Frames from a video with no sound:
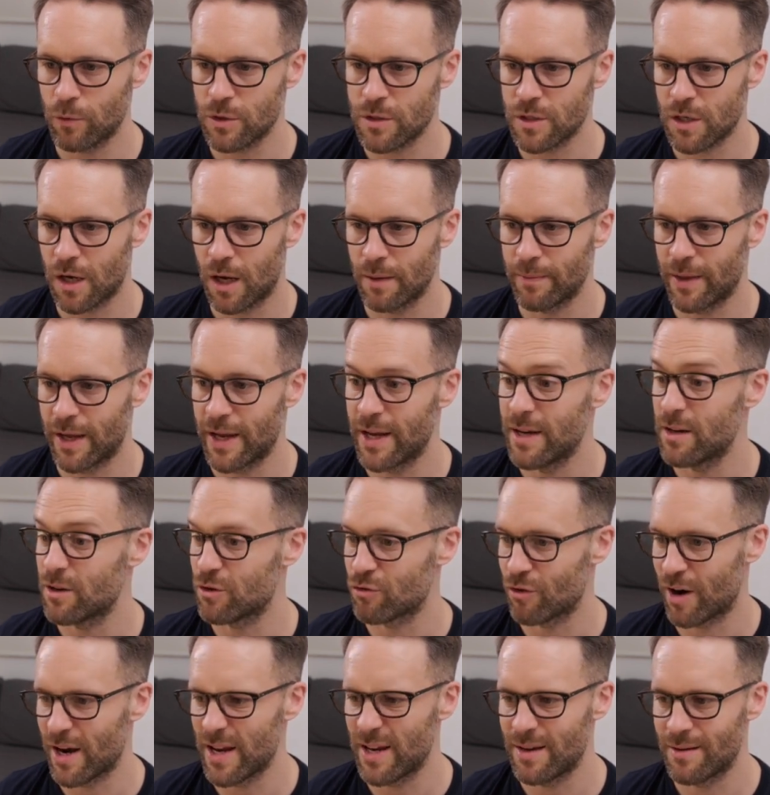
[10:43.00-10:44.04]
Type that in,
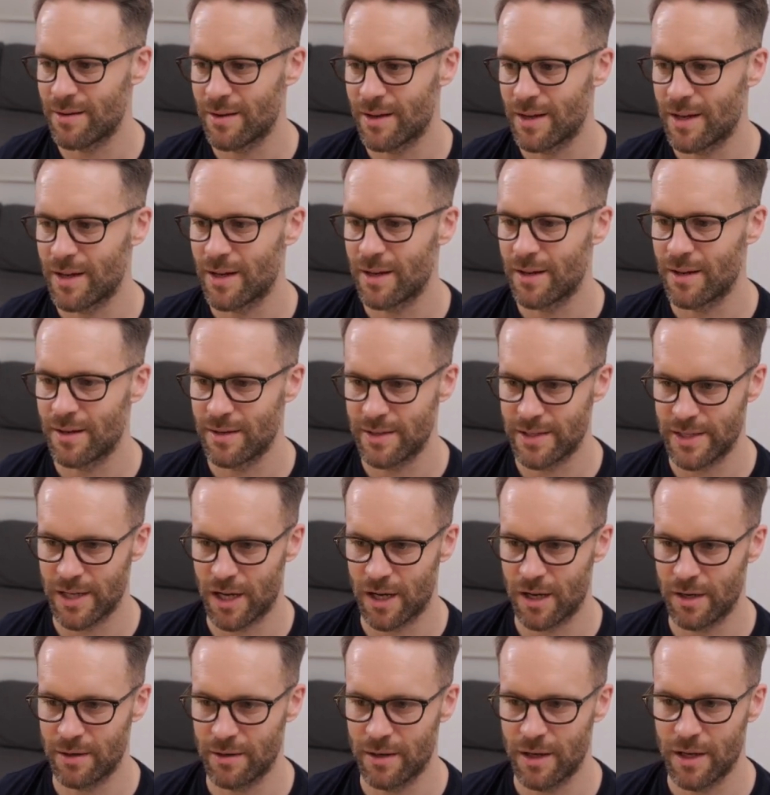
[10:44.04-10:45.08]
great,
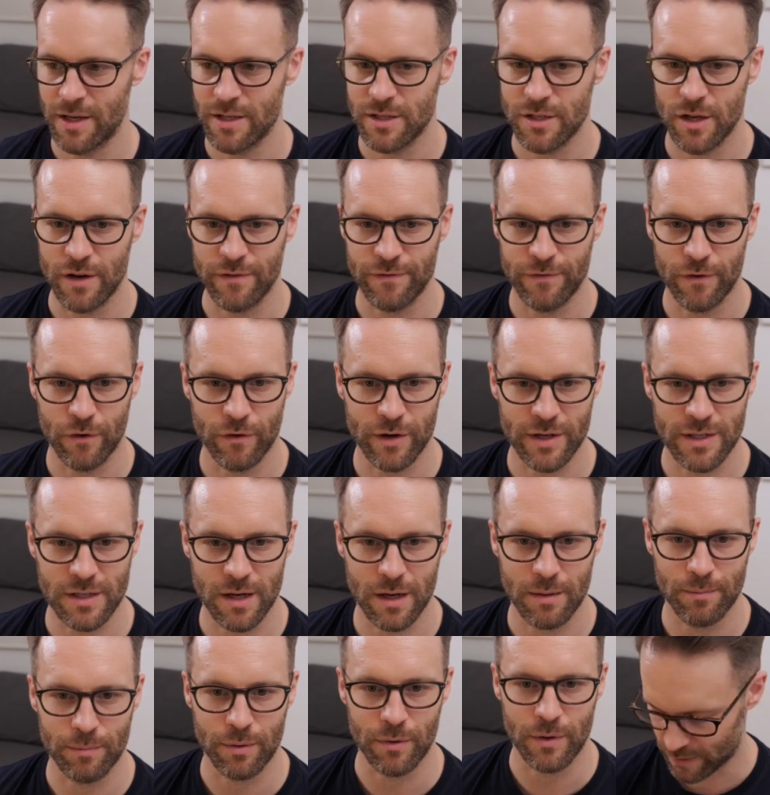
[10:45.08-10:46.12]
done. So for
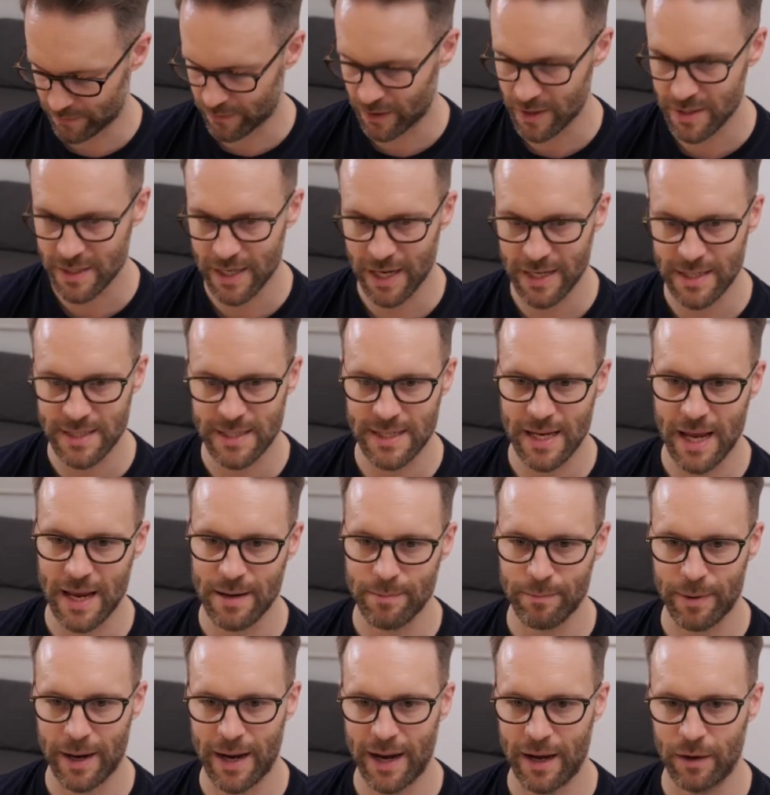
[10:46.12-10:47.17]
example, if I say it's
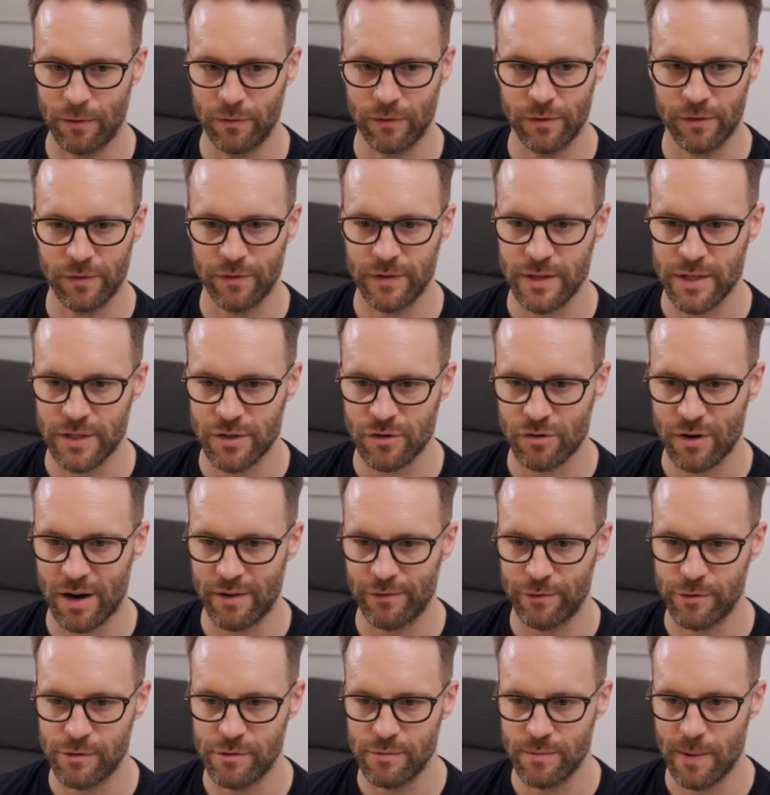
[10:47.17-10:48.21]
10 pounds for this
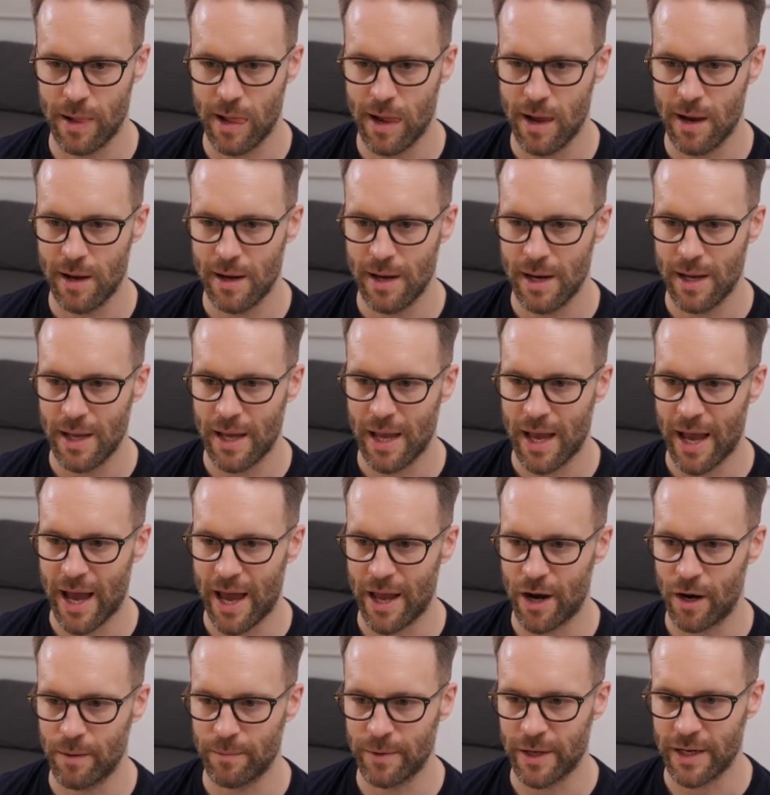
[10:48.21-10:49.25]
travel
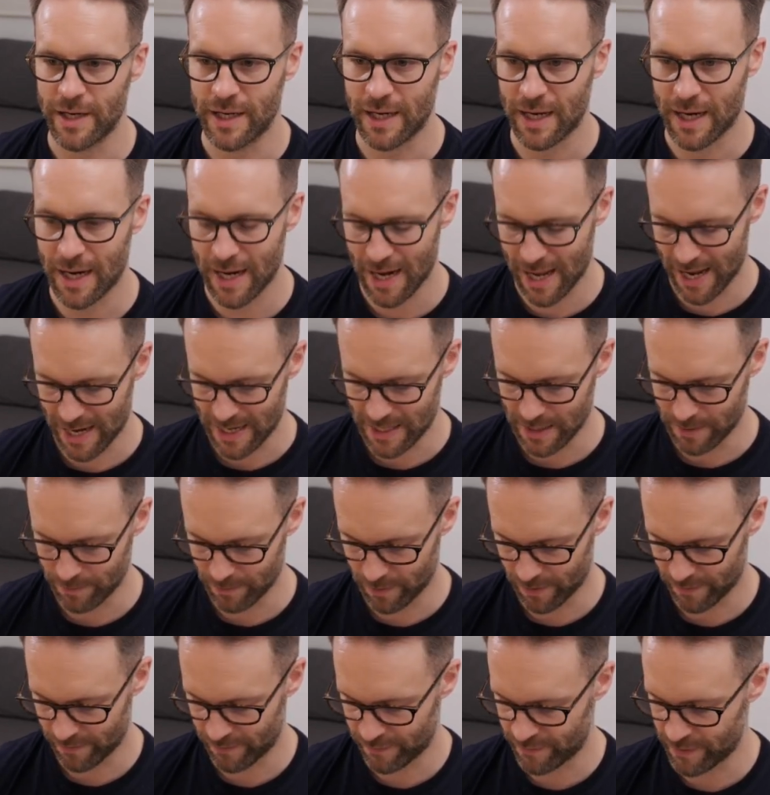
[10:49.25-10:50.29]
and I'm gonna claim
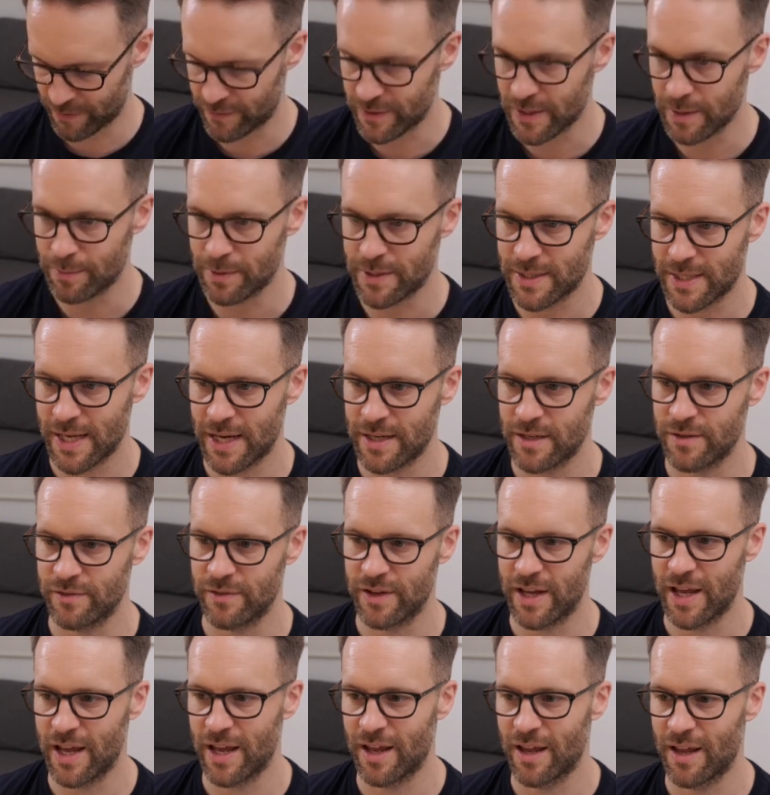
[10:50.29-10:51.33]
50% of
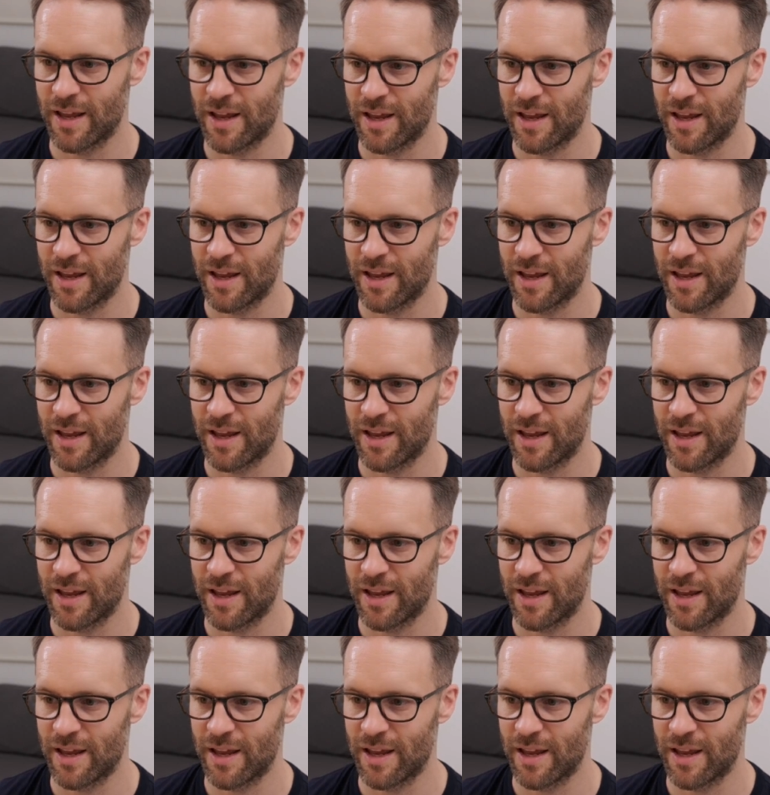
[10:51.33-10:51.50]
it,